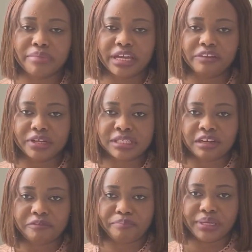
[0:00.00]
give
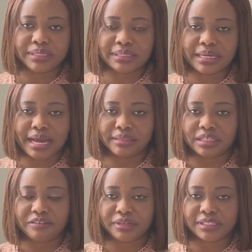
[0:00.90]
yourself peace and
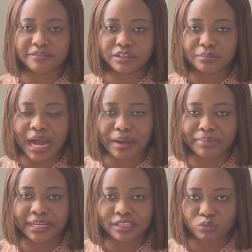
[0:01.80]
give yourself some
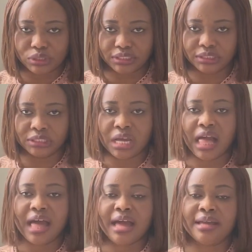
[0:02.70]
happiness within,
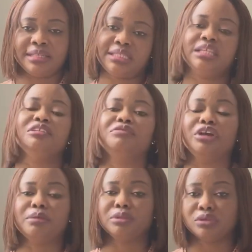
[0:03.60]
and see if you're
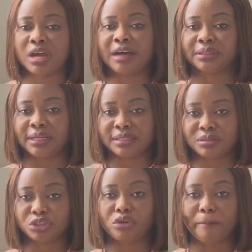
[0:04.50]
able to handle that
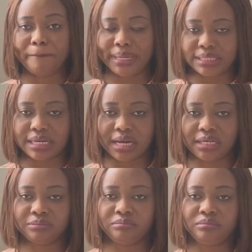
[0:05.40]
situation better
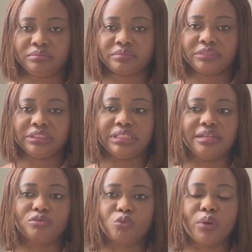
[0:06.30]

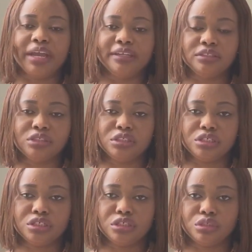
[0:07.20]
than when
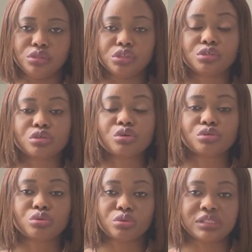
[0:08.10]
you're just
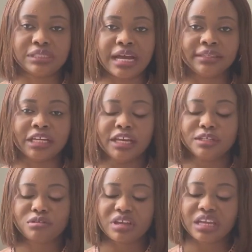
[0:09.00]
so sad.
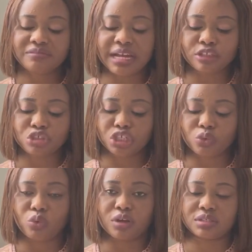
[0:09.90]
So if that trick
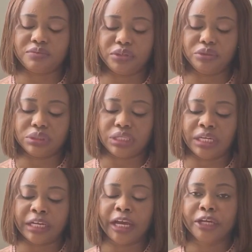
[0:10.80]
works for you,
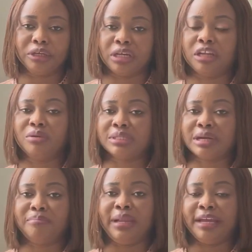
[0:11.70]
then you can always
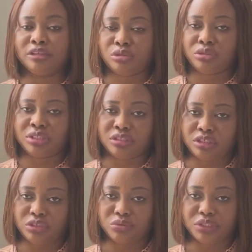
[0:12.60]
apply it to other
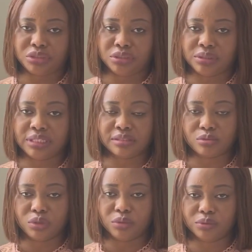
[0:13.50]
situations as
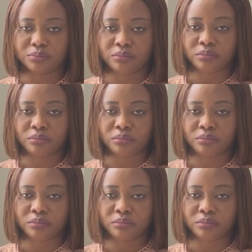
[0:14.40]
well.